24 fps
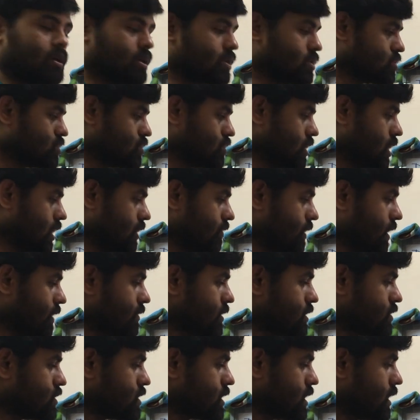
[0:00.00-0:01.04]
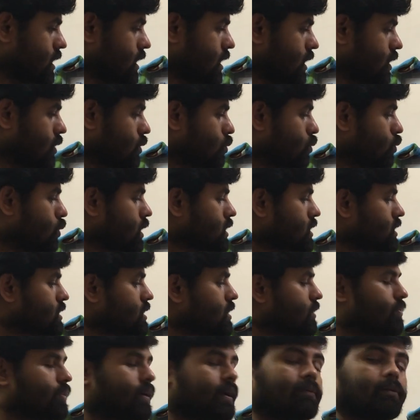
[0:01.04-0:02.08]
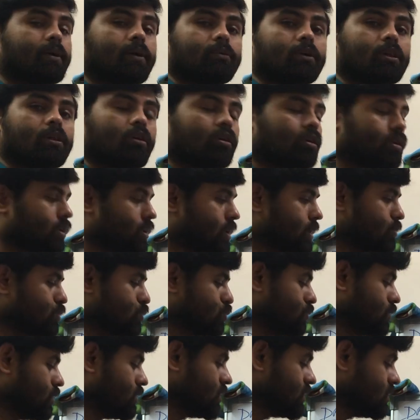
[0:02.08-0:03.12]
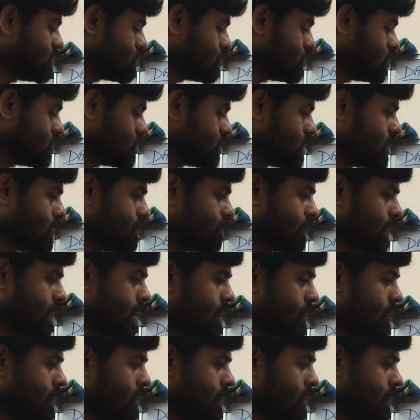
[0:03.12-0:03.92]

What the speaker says: So if I will say what is the favorable outcomes for this question?